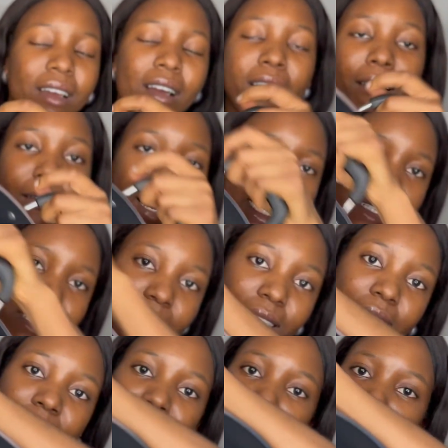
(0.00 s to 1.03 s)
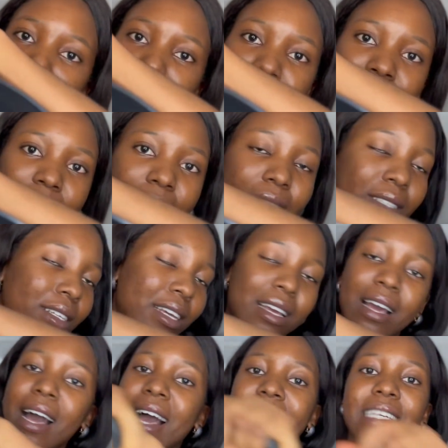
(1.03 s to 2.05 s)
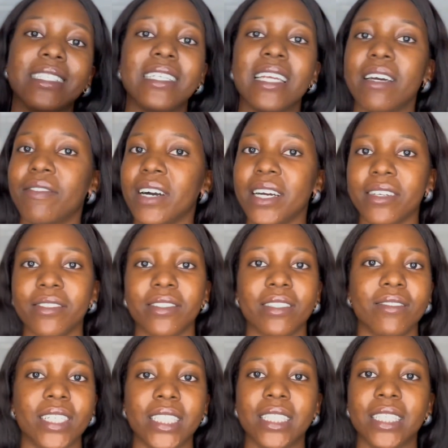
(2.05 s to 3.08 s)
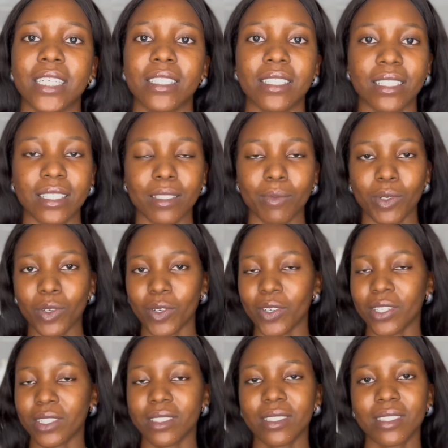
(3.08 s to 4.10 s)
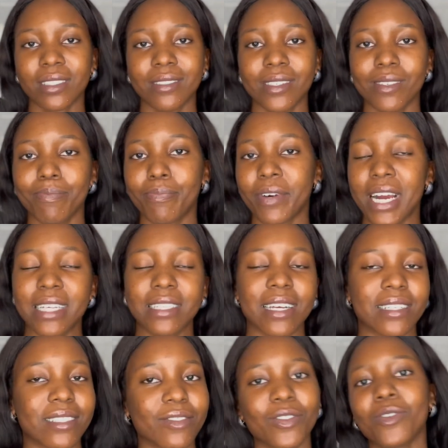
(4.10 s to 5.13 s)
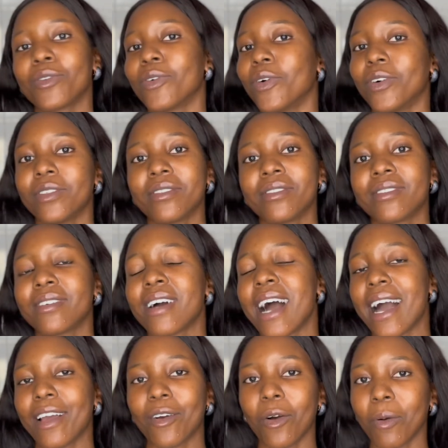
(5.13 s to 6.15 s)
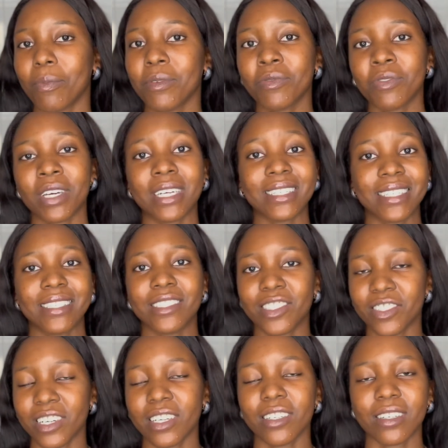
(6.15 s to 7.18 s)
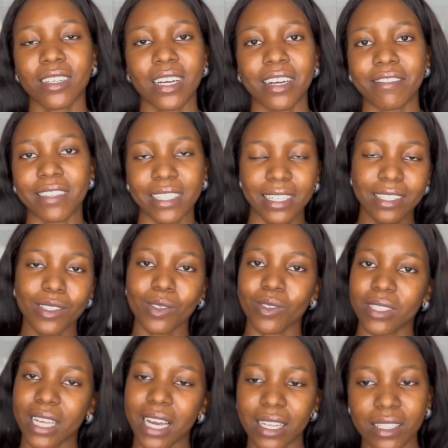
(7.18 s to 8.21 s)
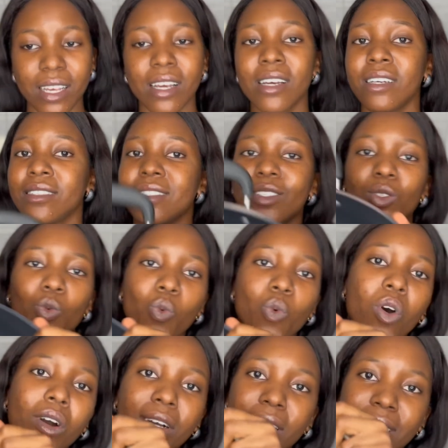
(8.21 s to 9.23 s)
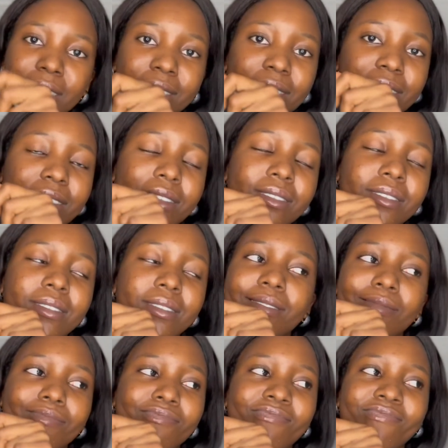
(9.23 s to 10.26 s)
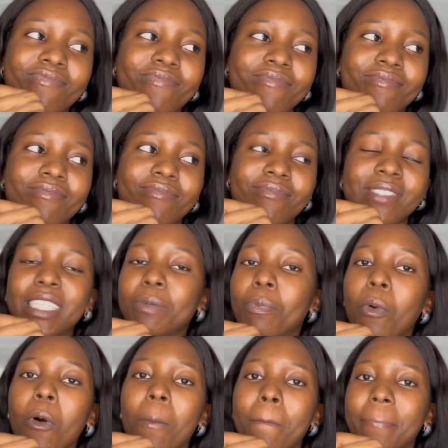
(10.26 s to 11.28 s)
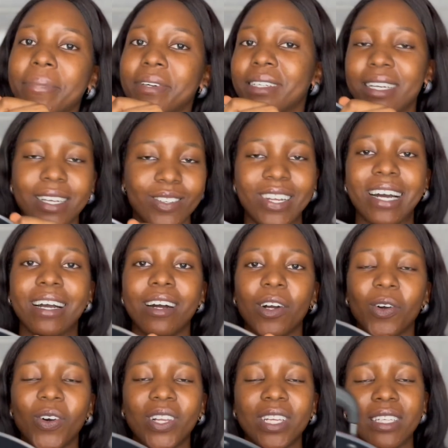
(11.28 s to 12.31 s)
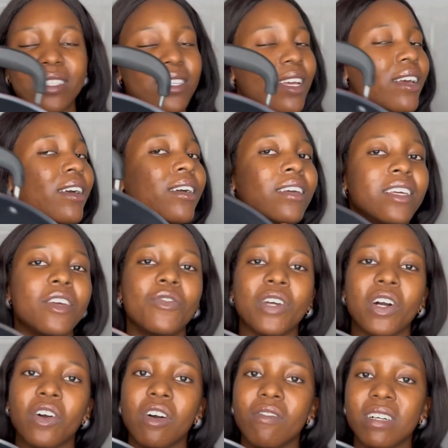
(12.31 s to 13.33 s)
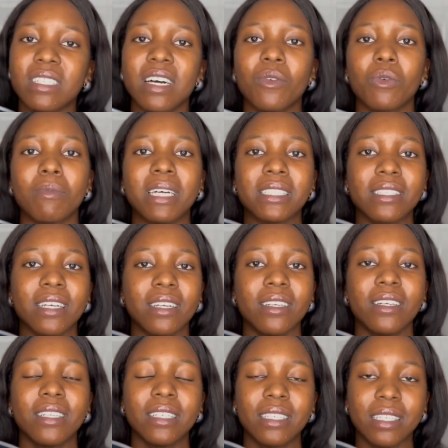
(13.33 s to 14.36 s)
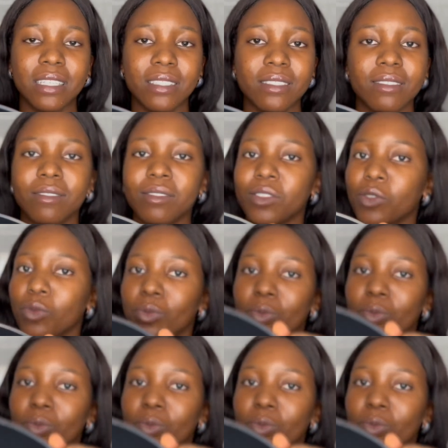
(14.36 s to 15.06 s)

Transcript: right here? But I never regretted it because the price has even gone high up. If you're in Nigeria, you can relate to that. This wok is the bomb. That's what I can call it. If you're conversing with my channel again, you'll